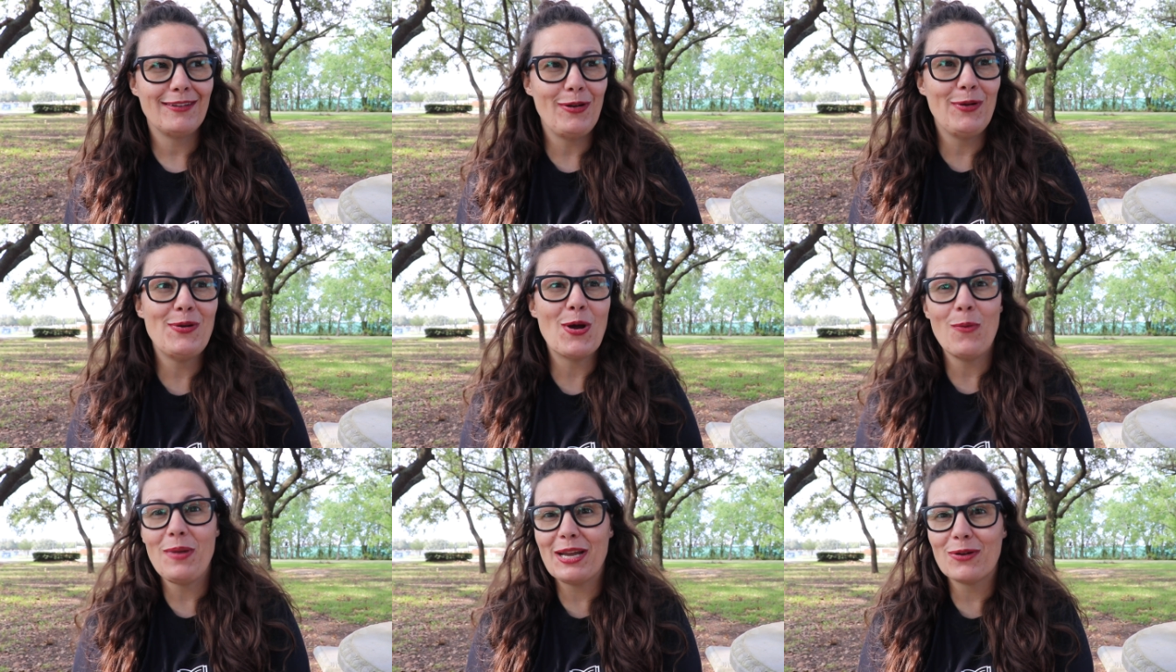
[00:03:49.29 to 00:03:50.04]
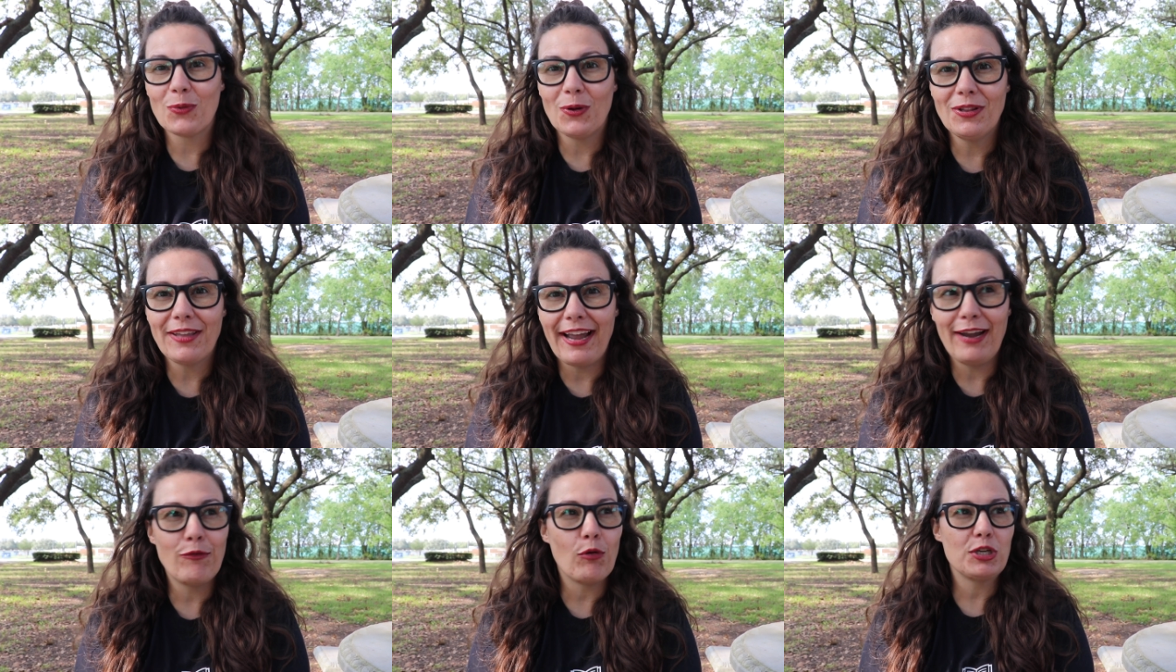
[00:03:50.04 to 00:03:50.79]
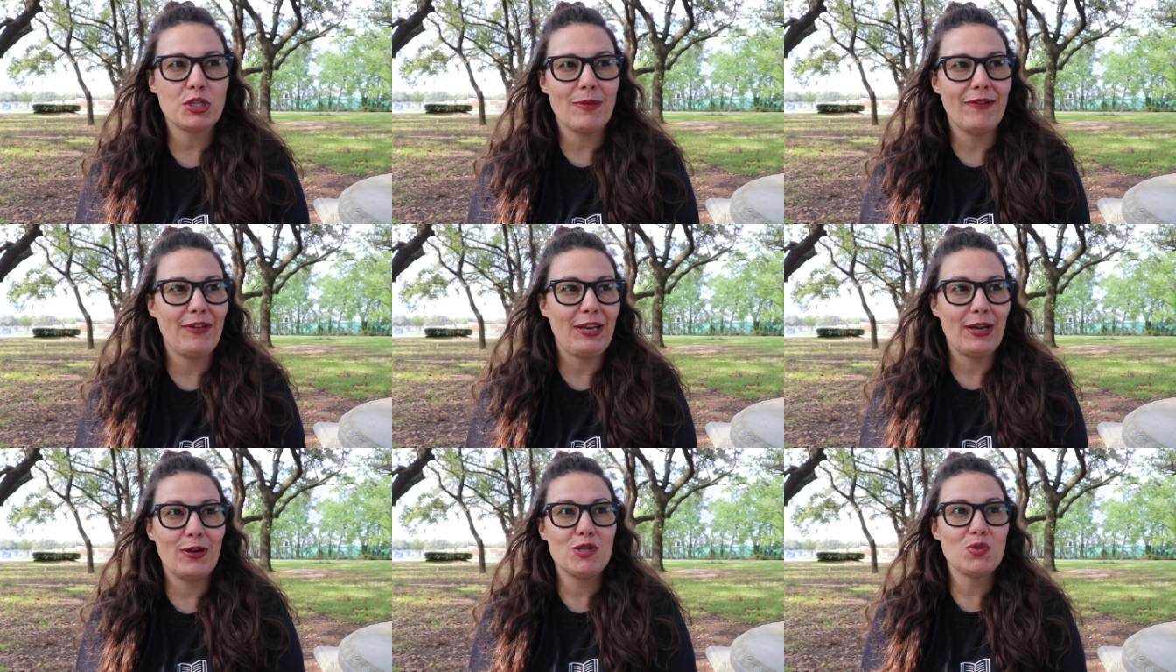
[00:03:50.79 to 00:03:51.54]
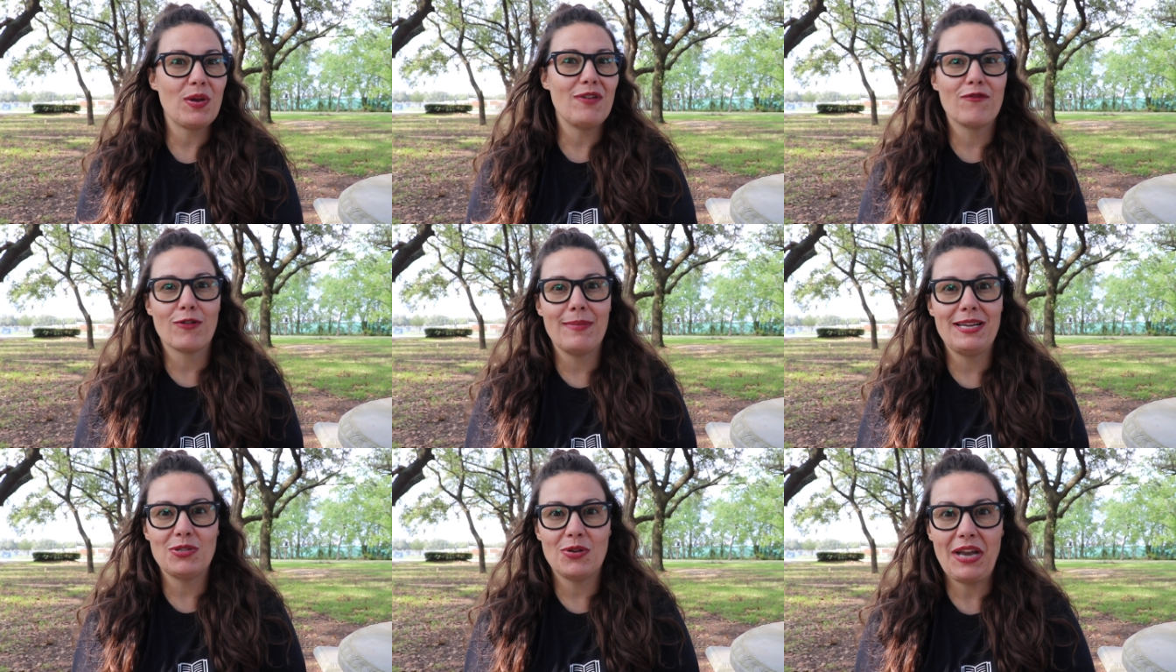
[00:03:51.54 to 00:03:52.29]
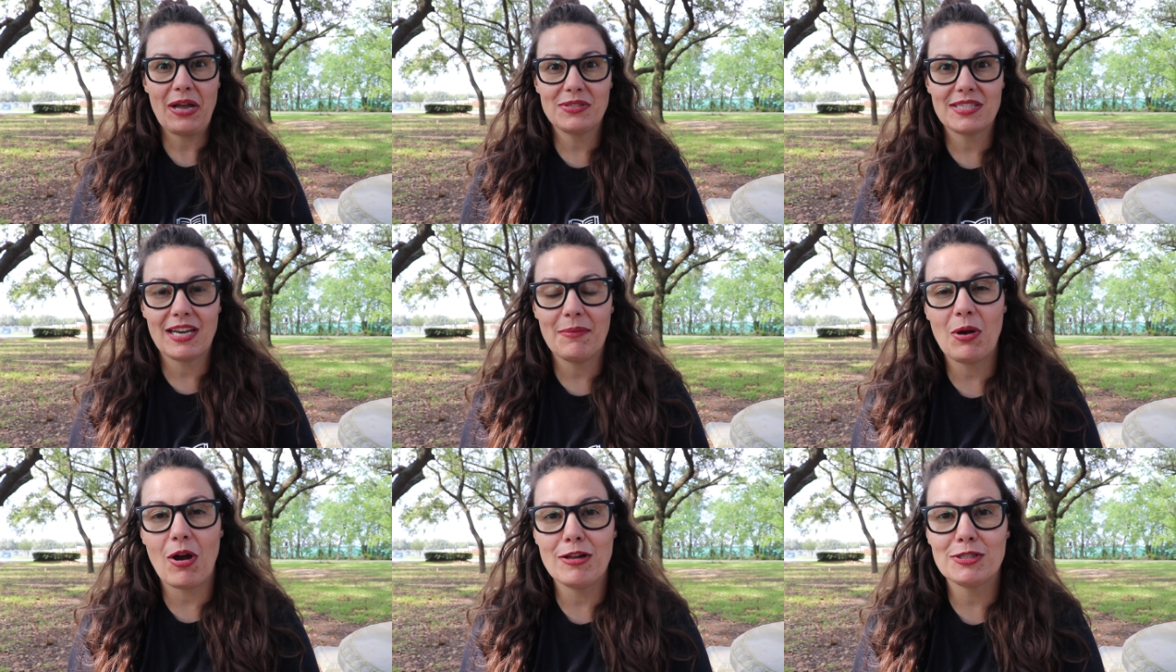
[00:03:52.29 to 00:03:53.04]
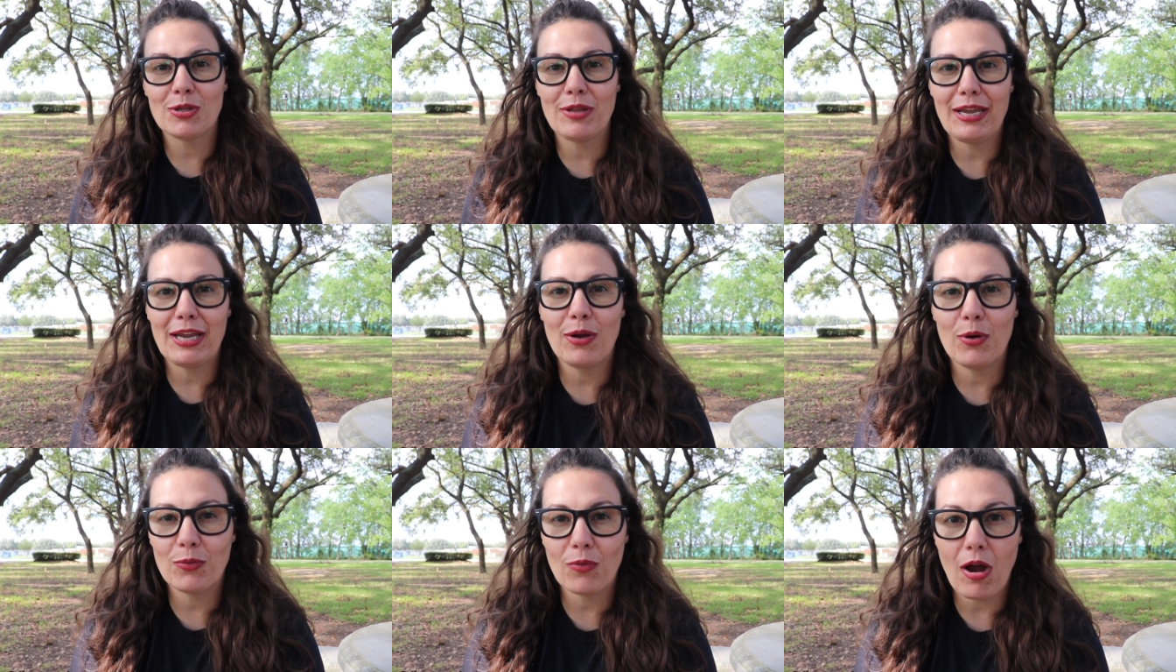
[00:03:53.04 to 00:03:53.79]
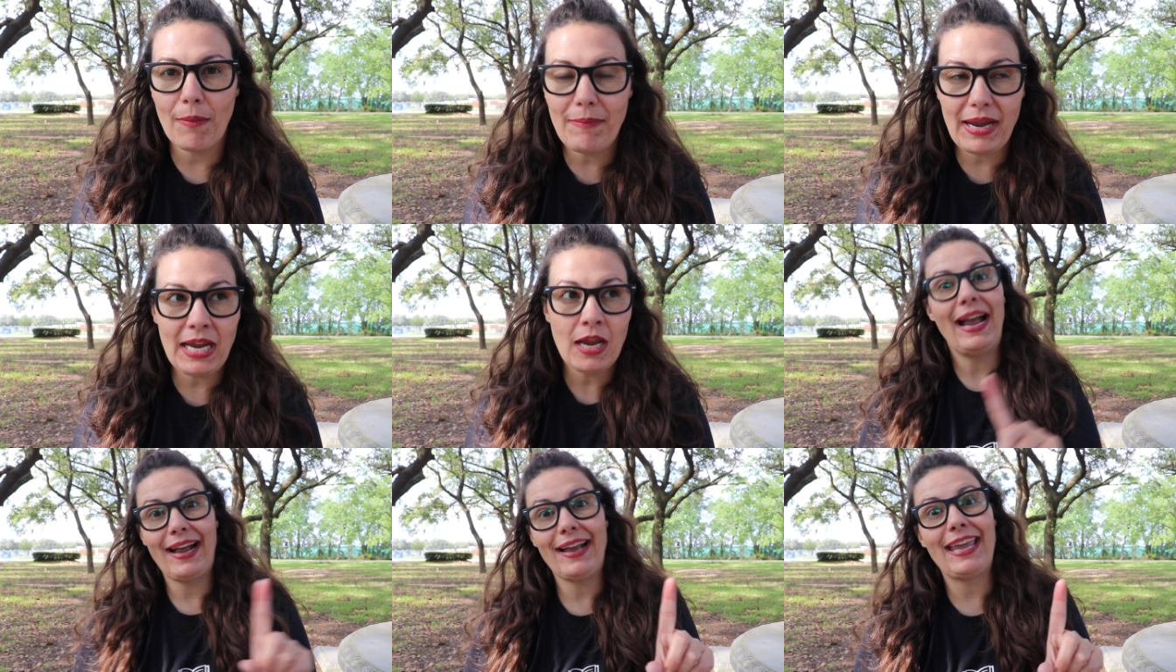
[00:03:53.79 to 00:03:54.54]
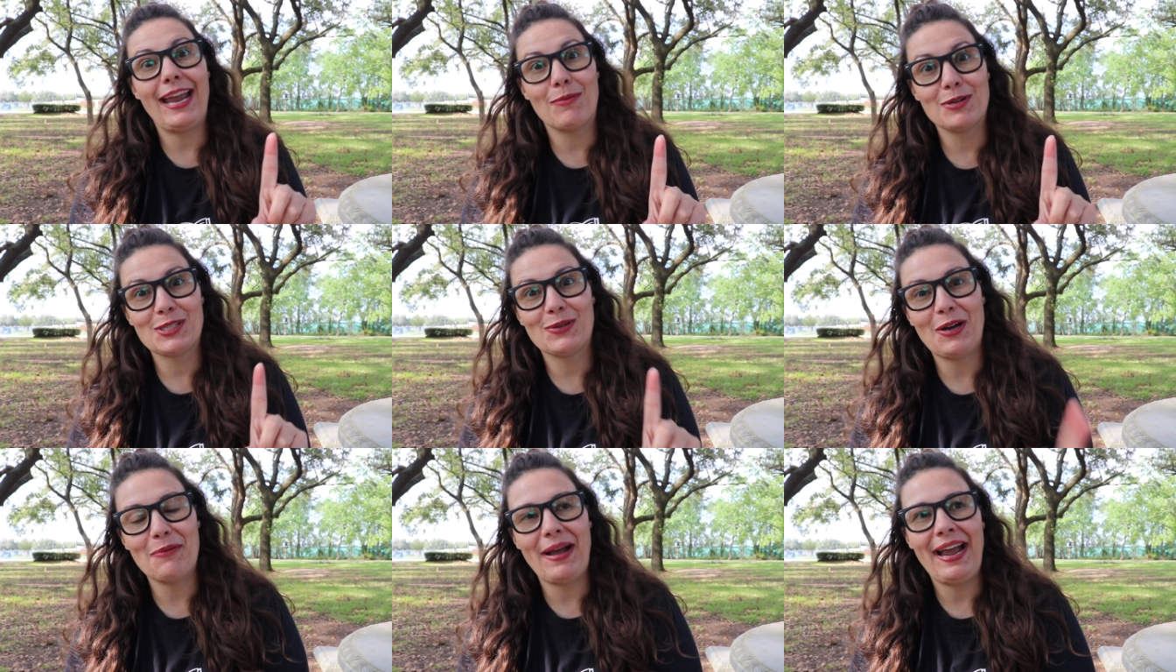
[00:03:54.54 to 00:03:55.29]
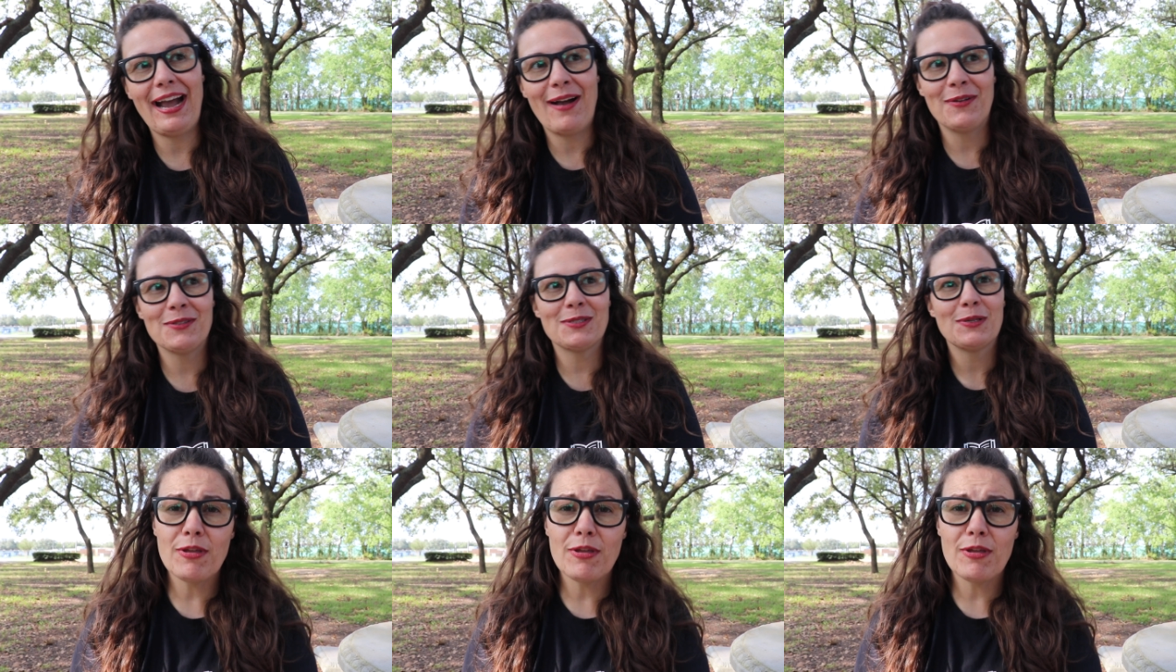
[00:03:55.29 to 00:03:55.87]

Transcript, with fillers: who know me in real life watching my videos waiting for me to announce that I'm gone so they can go and rob me. I got cameras around my house.